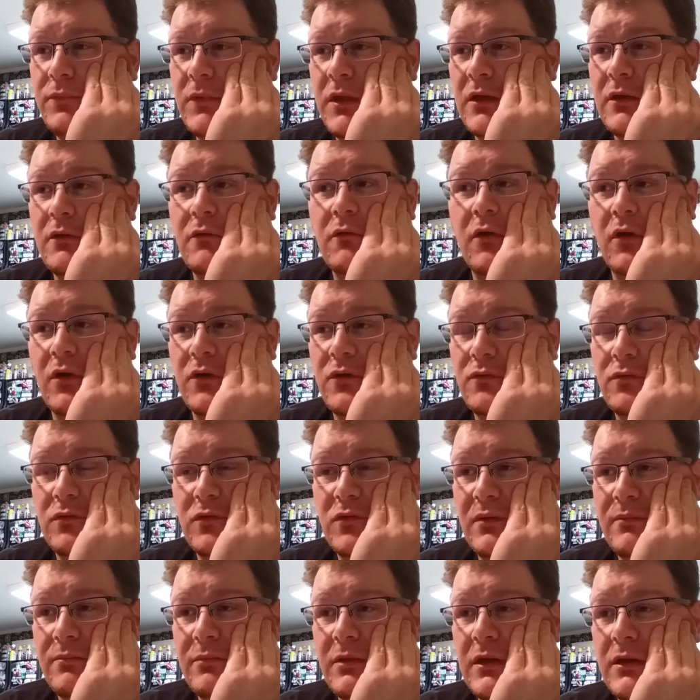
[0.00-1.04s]
It crossed with
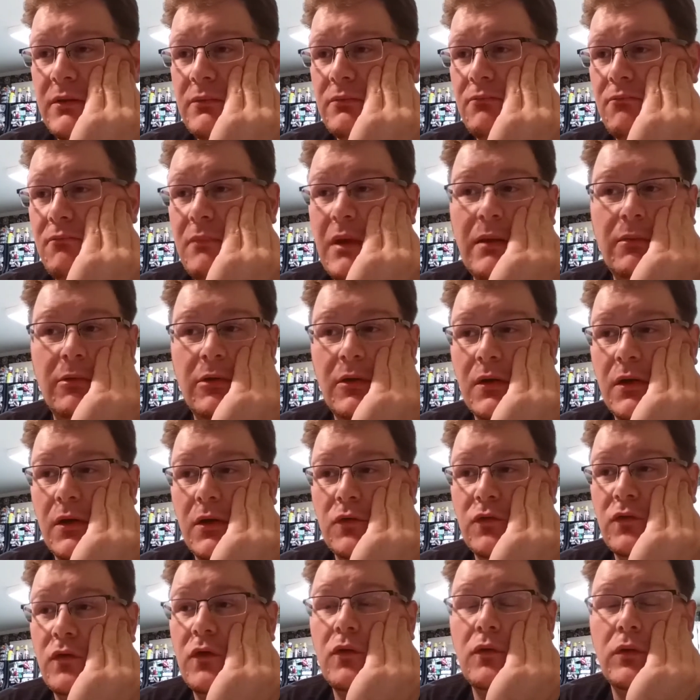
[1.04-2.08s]
something, maybe a
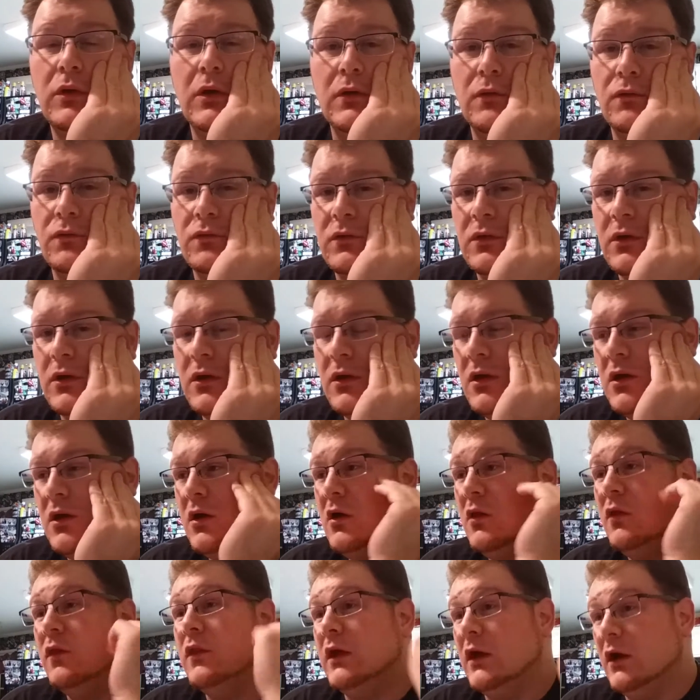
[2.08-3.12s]
ghost, who knows.
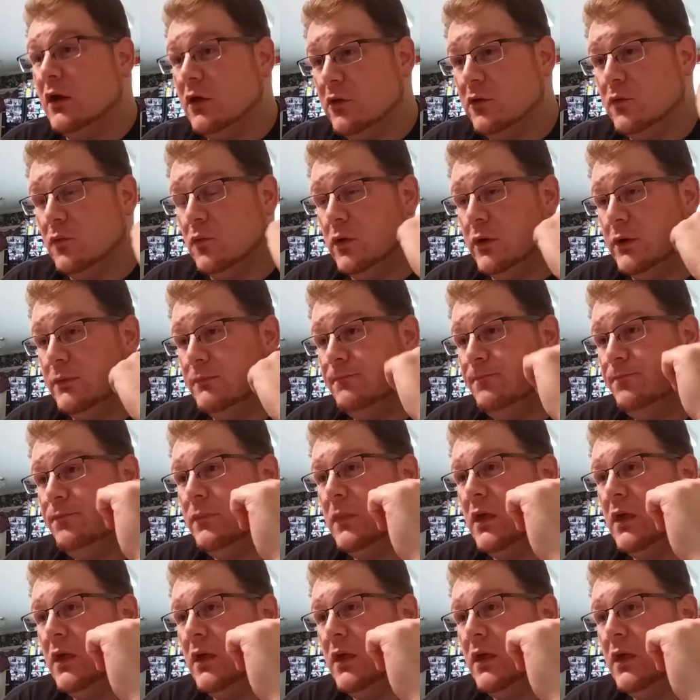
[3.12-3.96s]
The other one